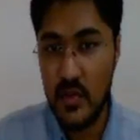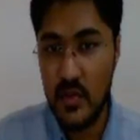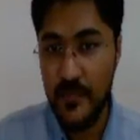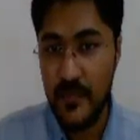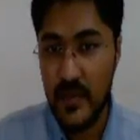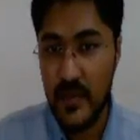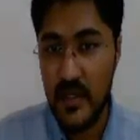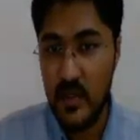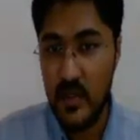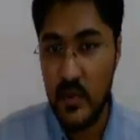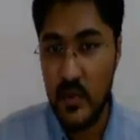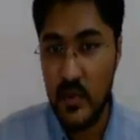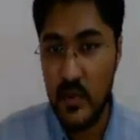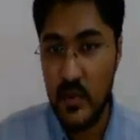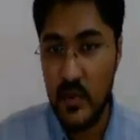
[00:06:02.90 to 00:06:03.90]
10 raised to
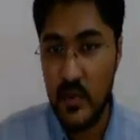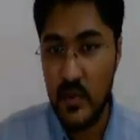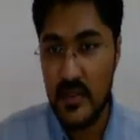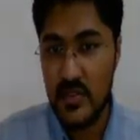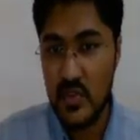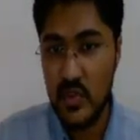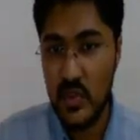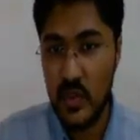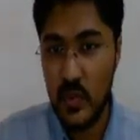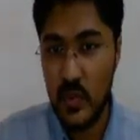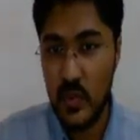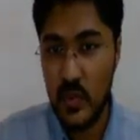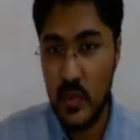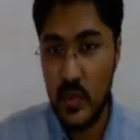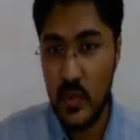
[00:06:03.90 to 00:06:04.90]
23
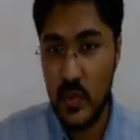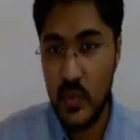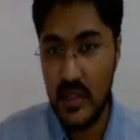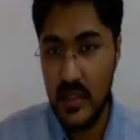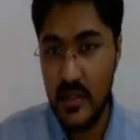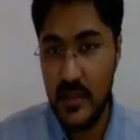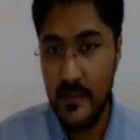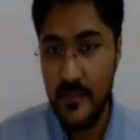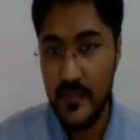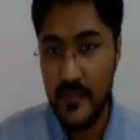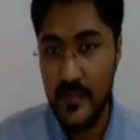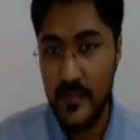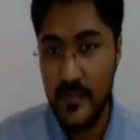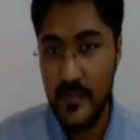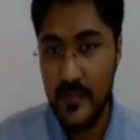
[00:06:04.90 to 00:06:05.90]
into
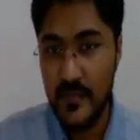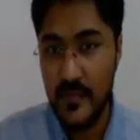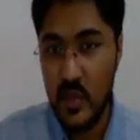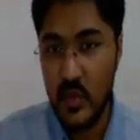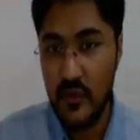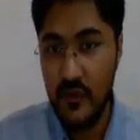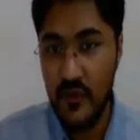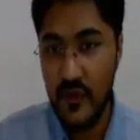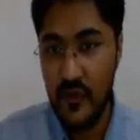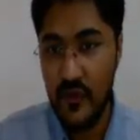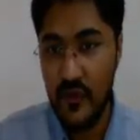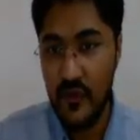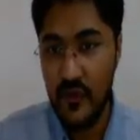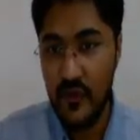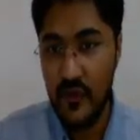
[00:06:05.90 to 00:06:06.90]

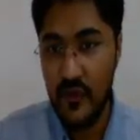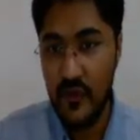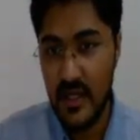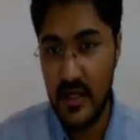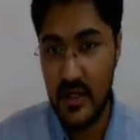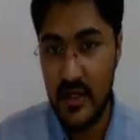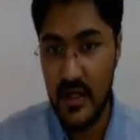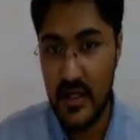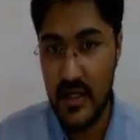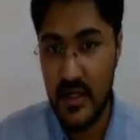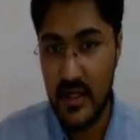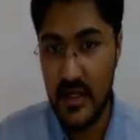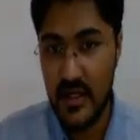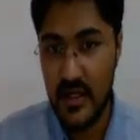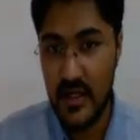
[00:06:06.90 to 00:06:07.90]
1500
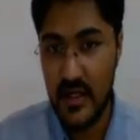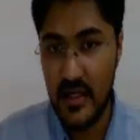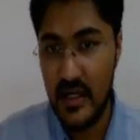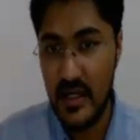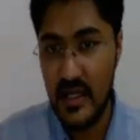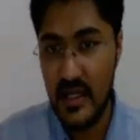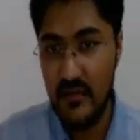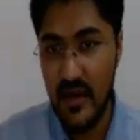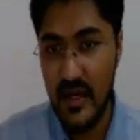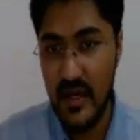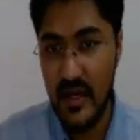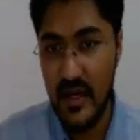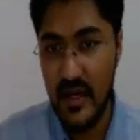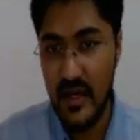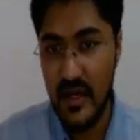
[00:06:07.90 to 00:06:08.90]
divided by
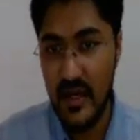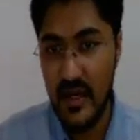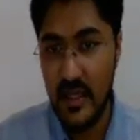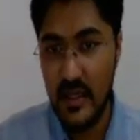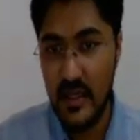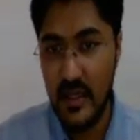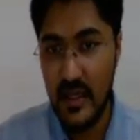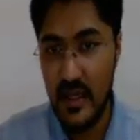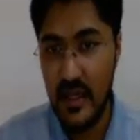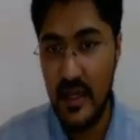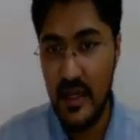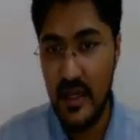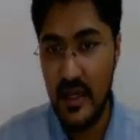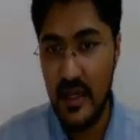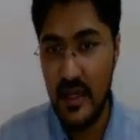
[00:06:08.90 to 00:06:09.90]
18,
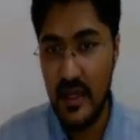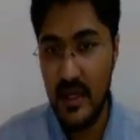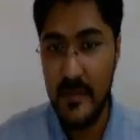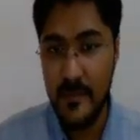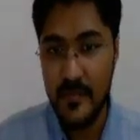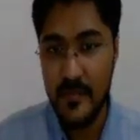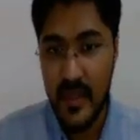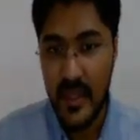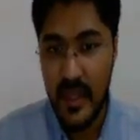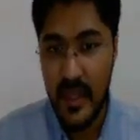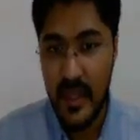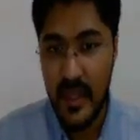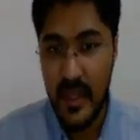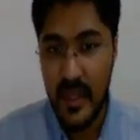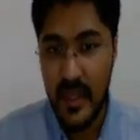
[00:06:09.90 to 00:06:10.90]
and this will
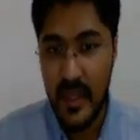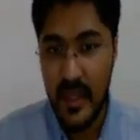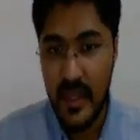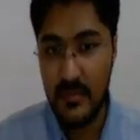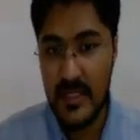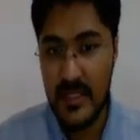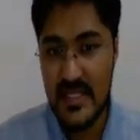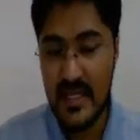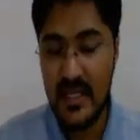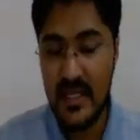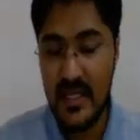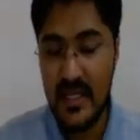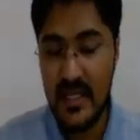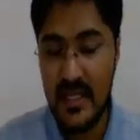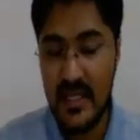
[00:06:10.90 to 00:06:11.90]
basically come down to,
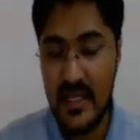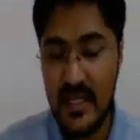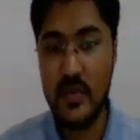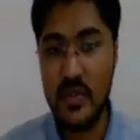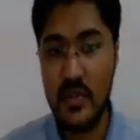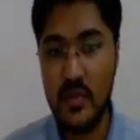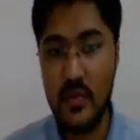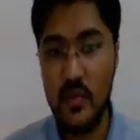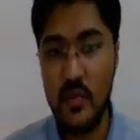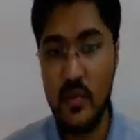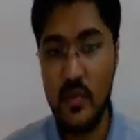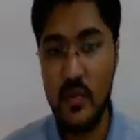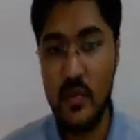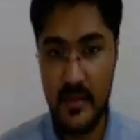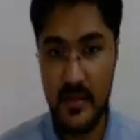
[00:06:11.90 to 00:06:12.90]
when you calculate it,